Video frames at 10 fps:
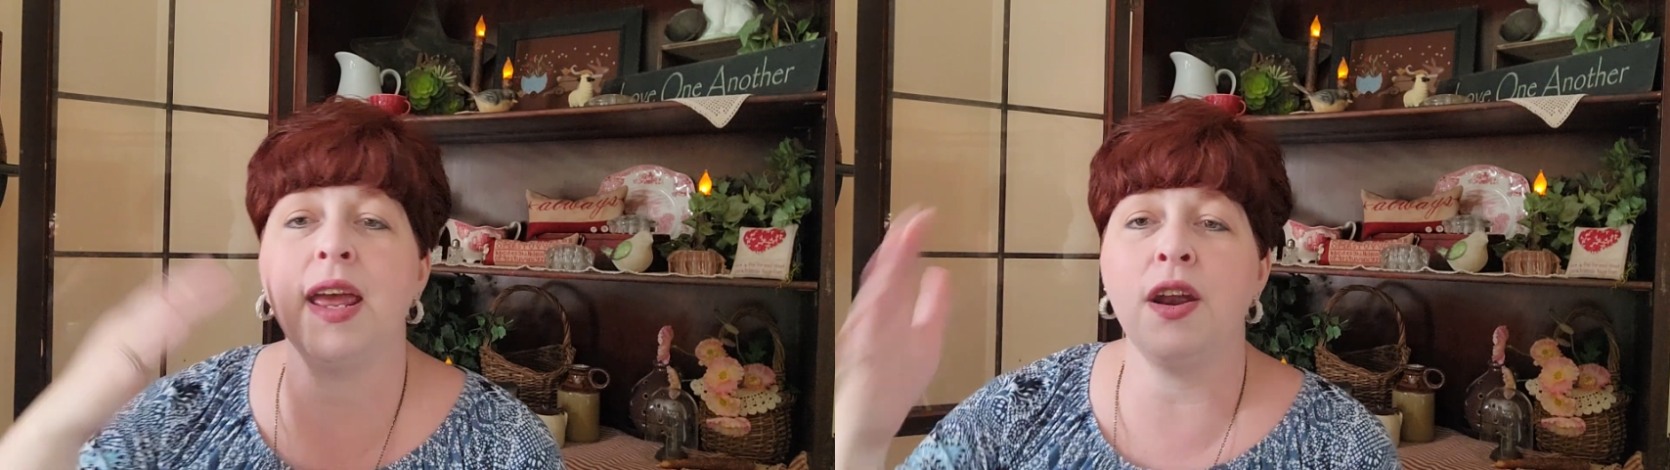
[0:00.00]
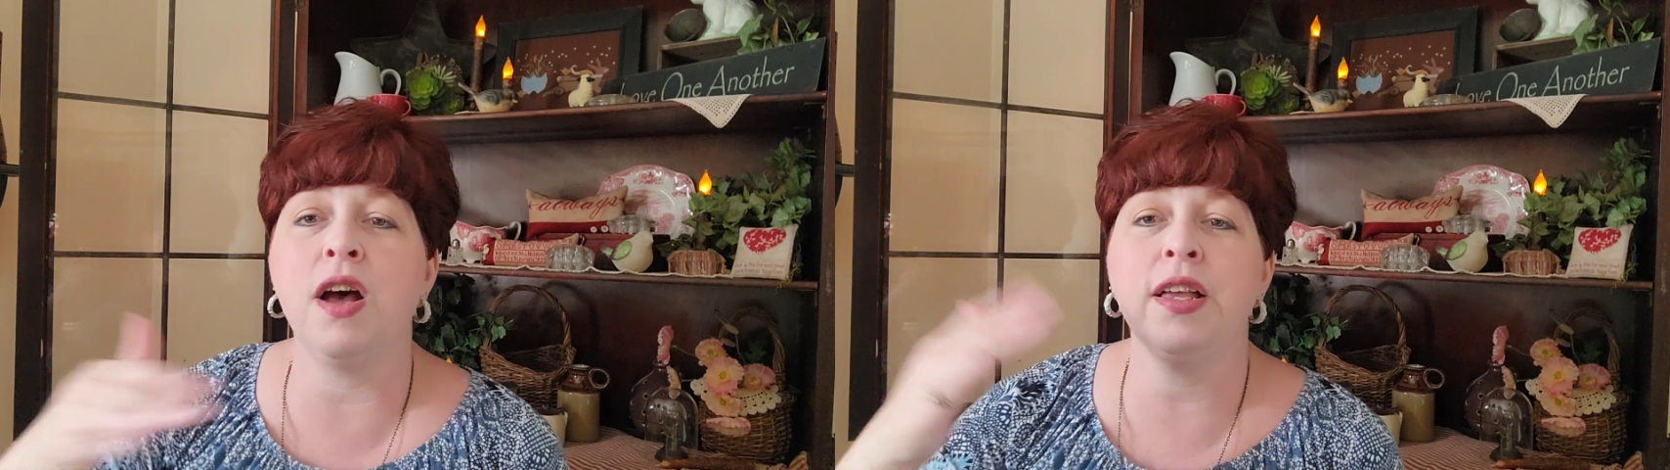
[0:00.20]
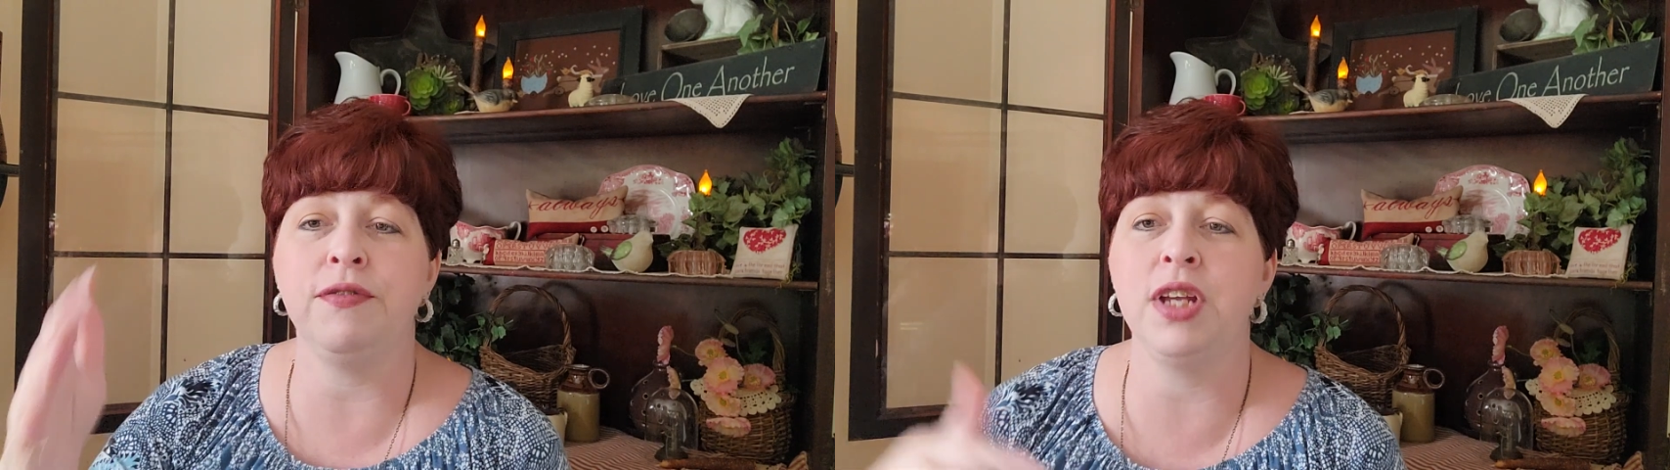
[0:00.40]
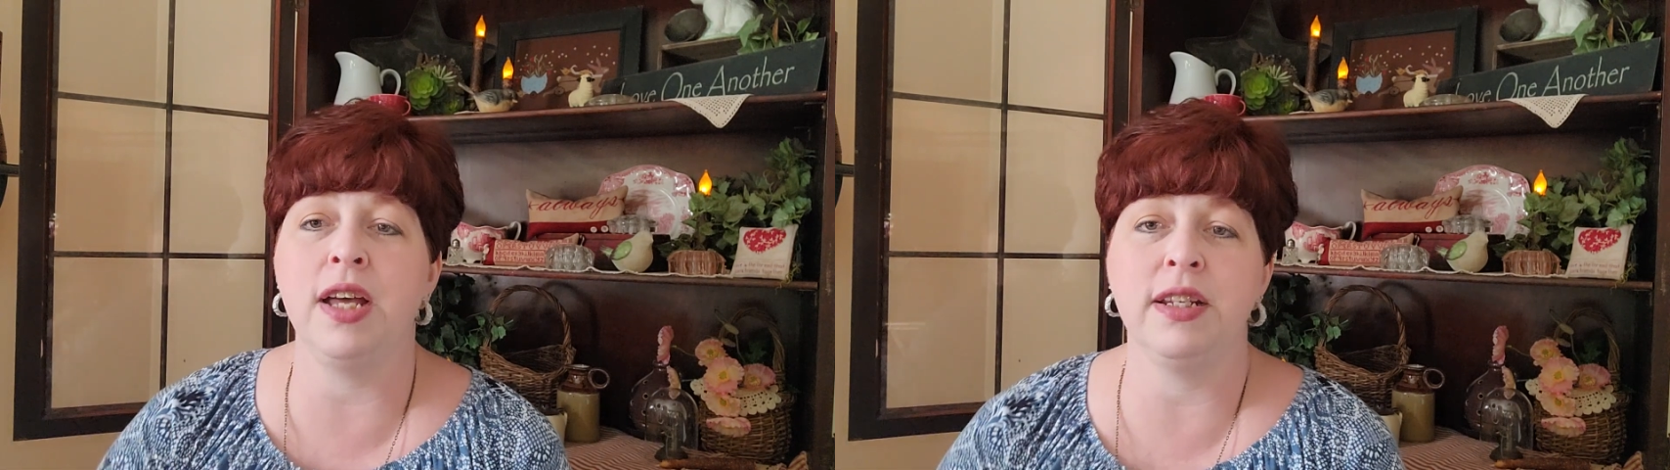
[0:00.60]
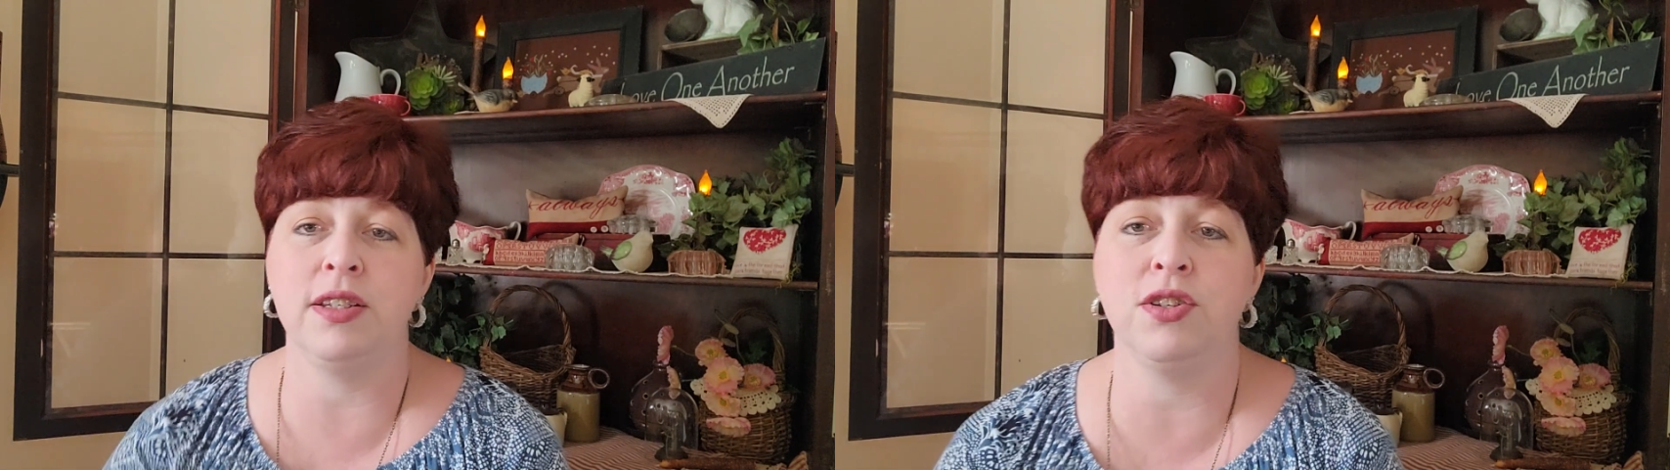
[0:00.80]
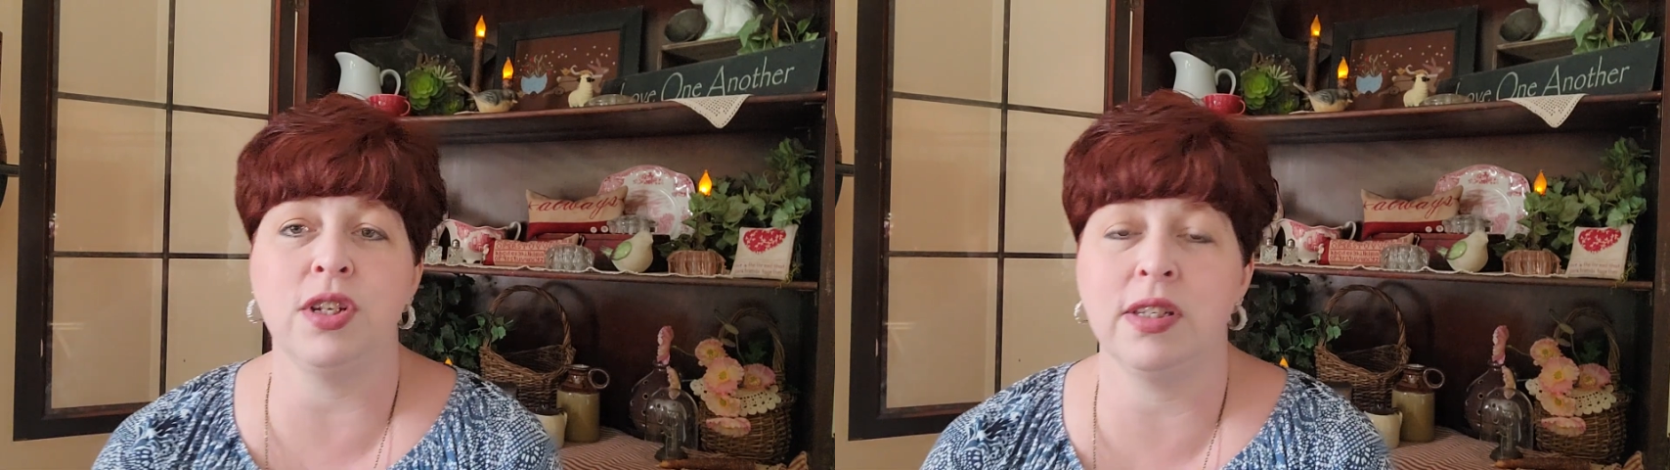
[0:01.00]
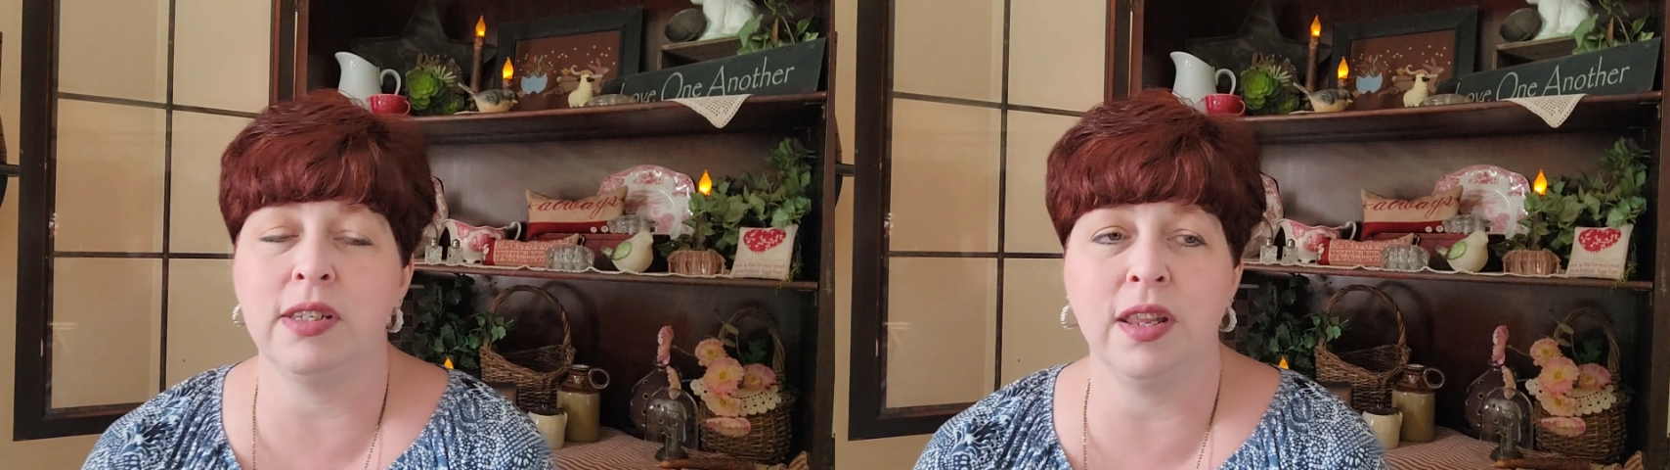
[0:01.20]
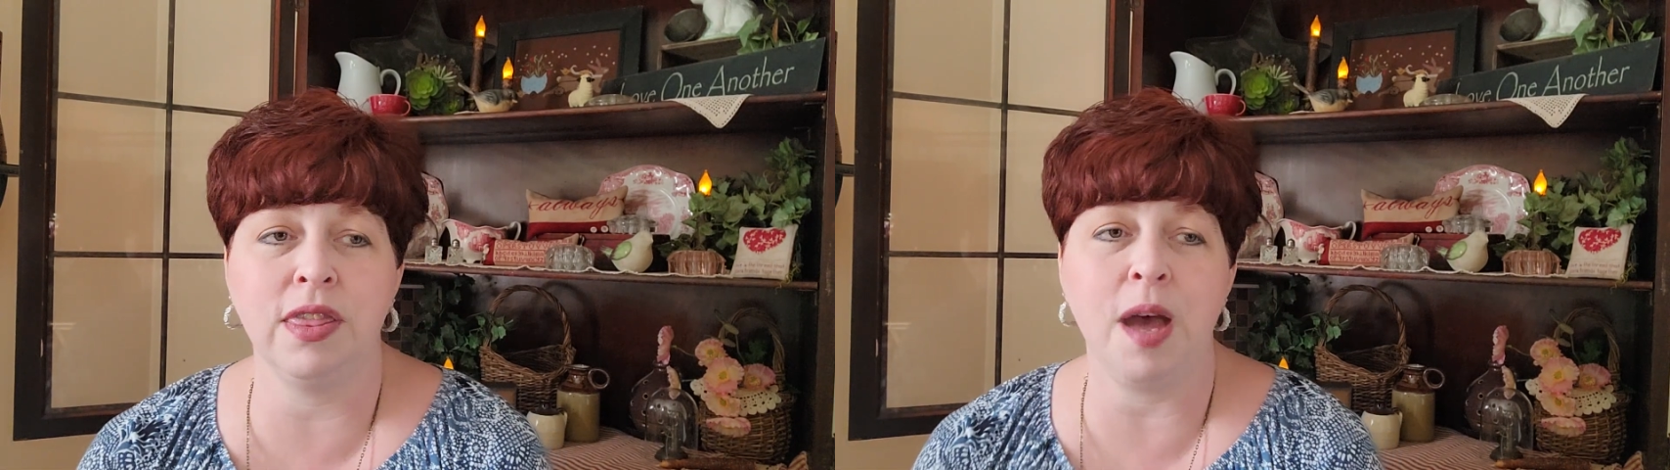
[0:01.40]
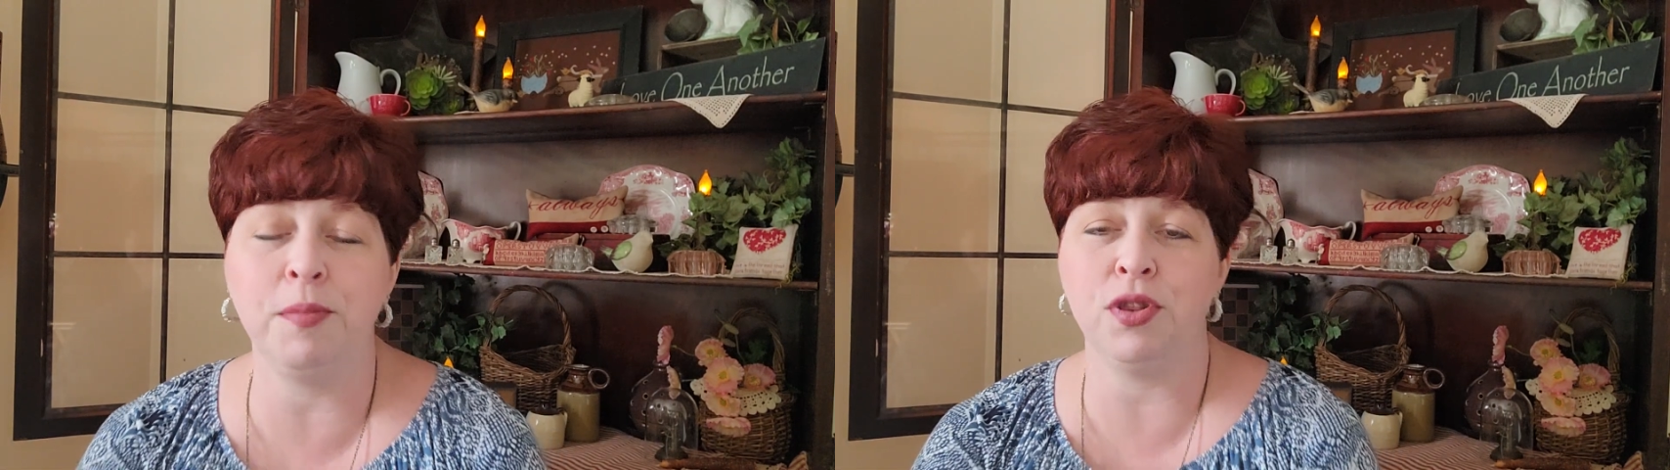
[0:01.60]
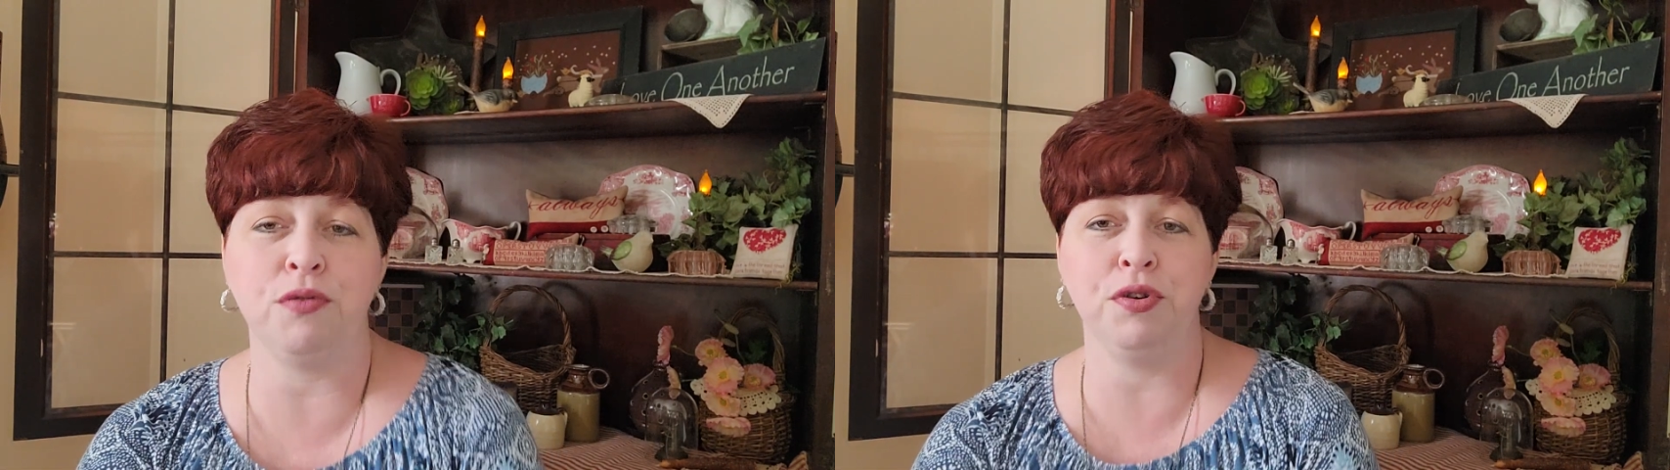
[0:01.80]
and all I've done is just
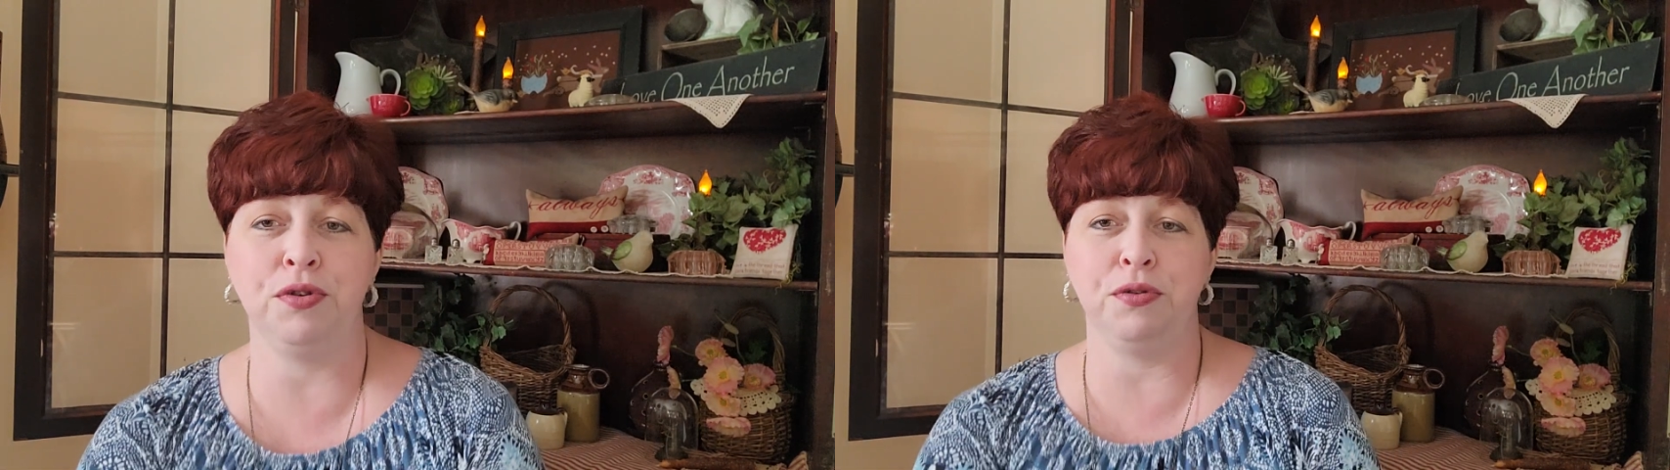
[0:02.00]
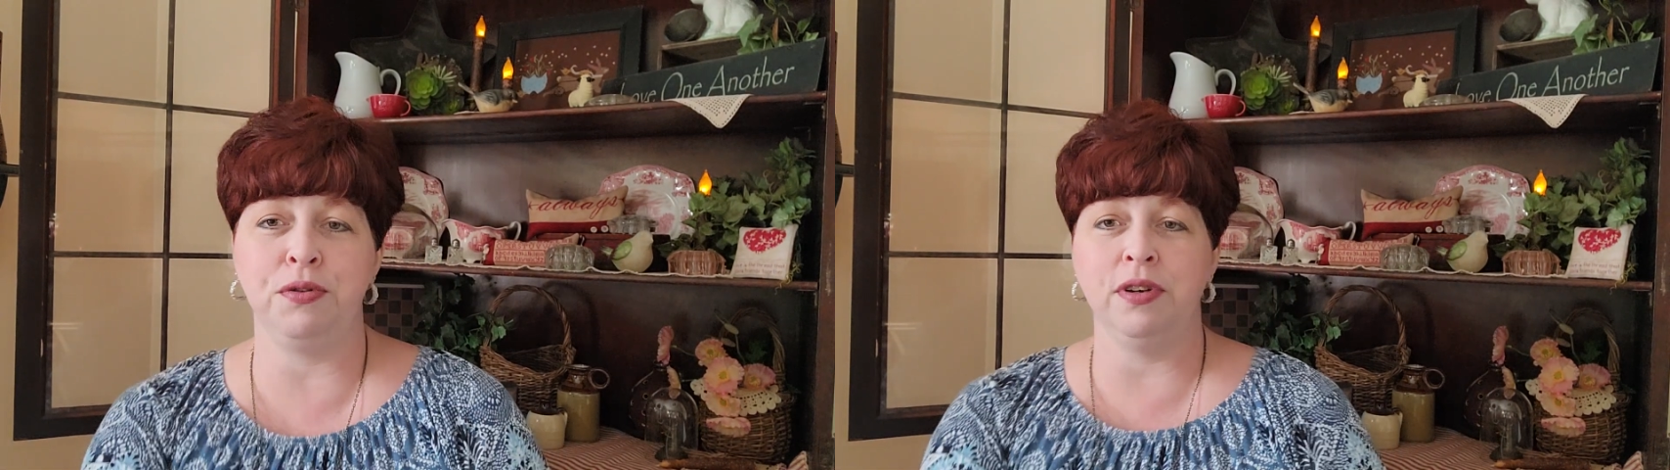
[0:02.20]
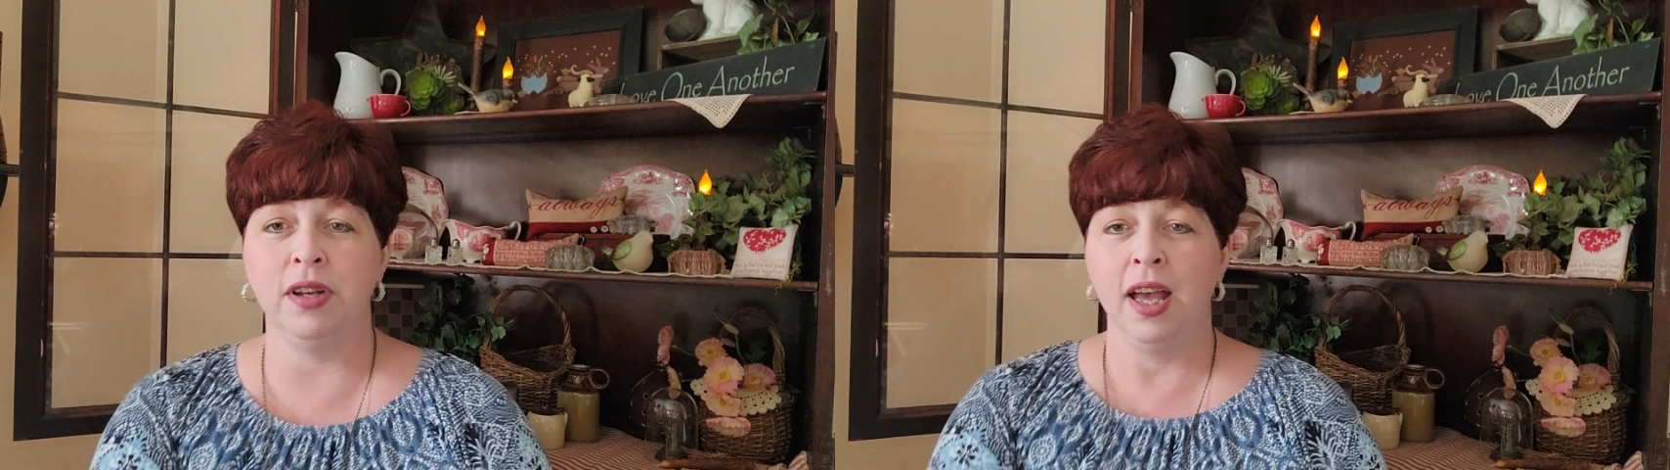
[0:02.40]
thumbed through.